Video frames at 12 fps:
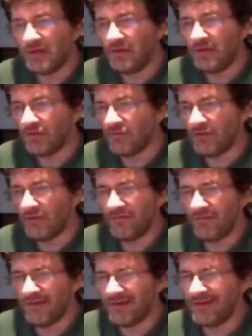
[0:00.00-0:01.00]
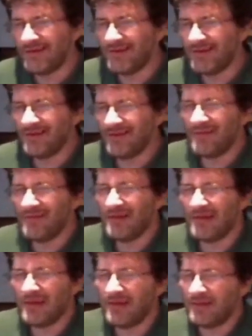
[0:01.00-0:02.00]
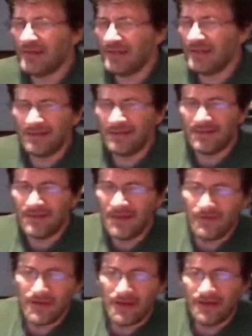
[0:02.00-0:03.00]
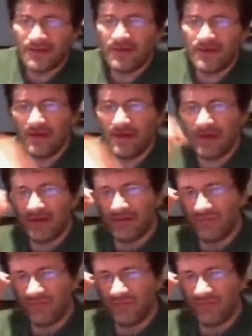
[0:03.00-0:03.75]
you sort of like, you know, didn't the other guy say that,